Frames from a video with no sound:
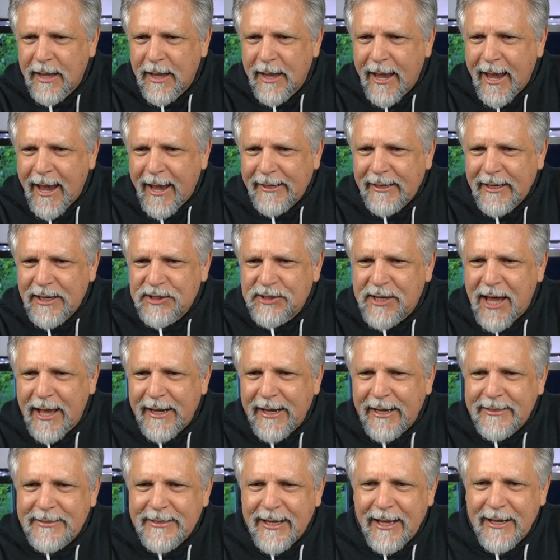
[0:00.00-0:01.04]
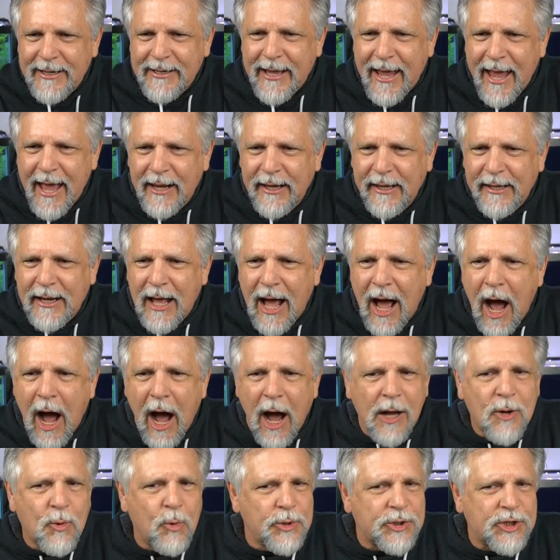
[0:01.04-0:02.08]
And he's got a 10 gallon
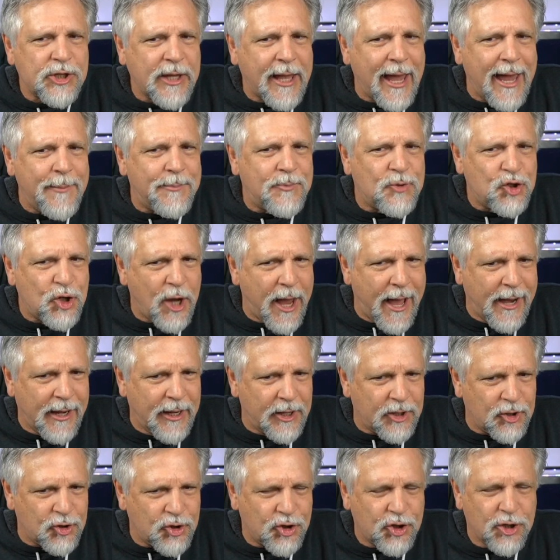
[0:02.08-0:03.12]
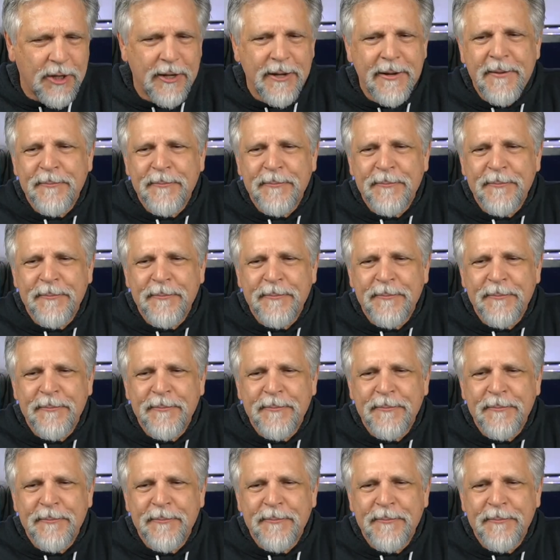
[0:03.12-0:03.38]
aquascape challenge.